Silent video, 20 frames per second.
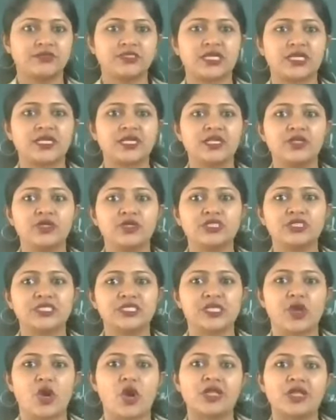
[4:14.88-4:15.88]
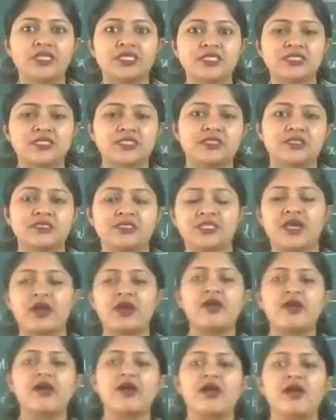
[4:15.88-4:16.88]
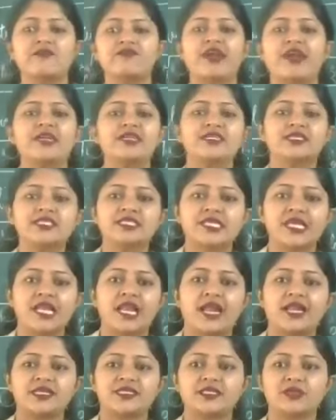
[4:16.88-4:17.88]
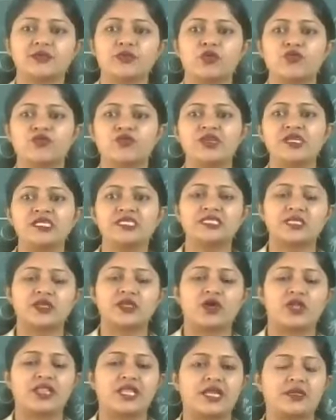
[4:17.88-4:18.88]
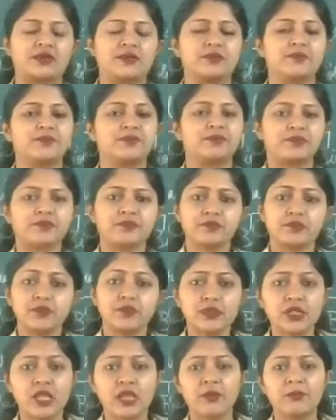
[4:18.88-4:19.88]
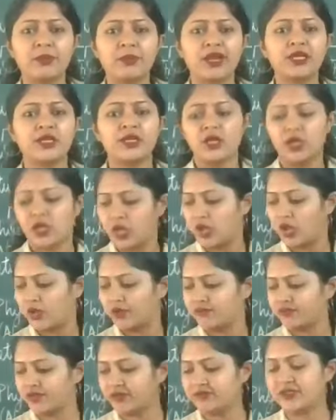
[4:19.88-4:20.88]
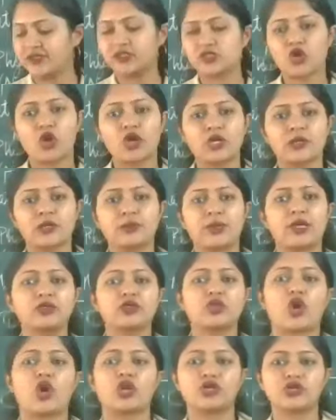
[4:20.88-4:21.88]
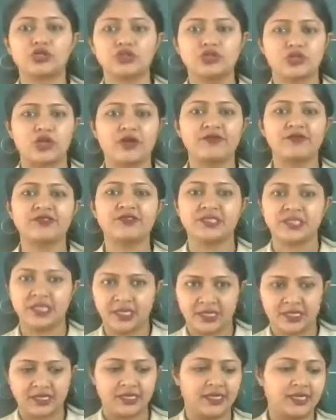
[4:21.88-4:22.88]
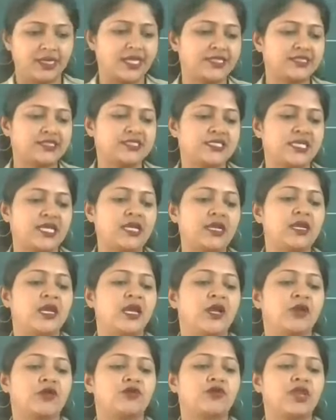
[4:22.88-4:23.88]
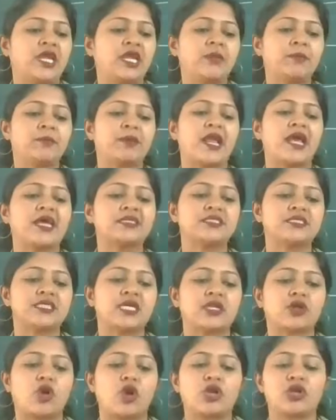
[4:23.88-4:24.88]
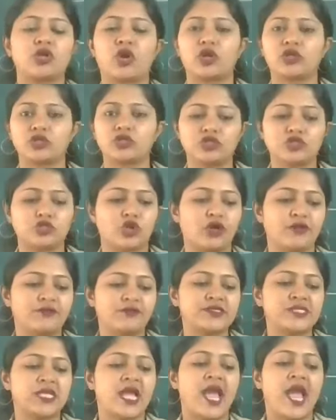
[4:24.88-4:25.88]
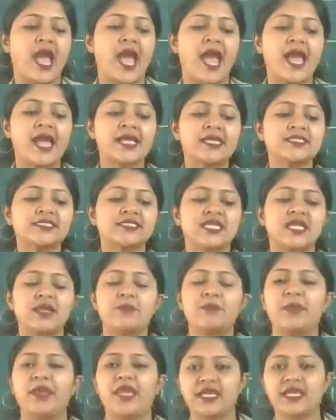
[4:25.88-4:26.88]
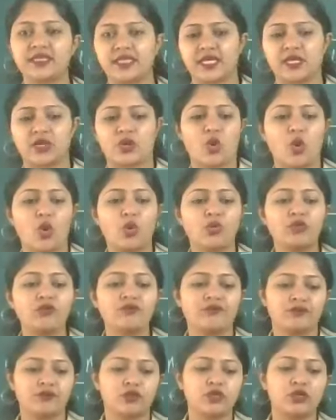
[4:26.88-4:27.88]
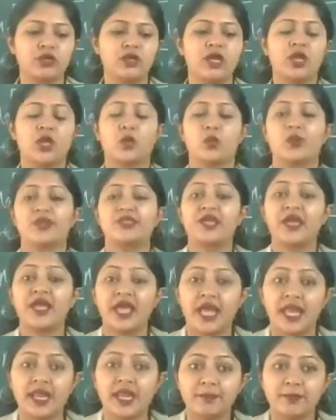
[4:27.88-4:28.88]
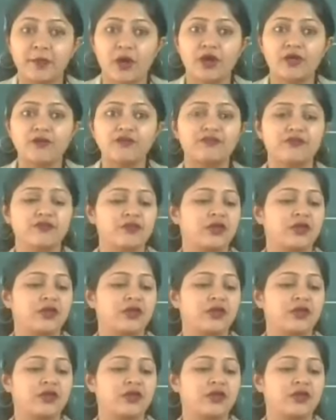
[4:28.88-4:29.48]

suddenly you'll see all this in the fantasy land, the movies and all that. But when we talk about autotrophs, let's see, green plants are called autotrophs as they make their own food with the help of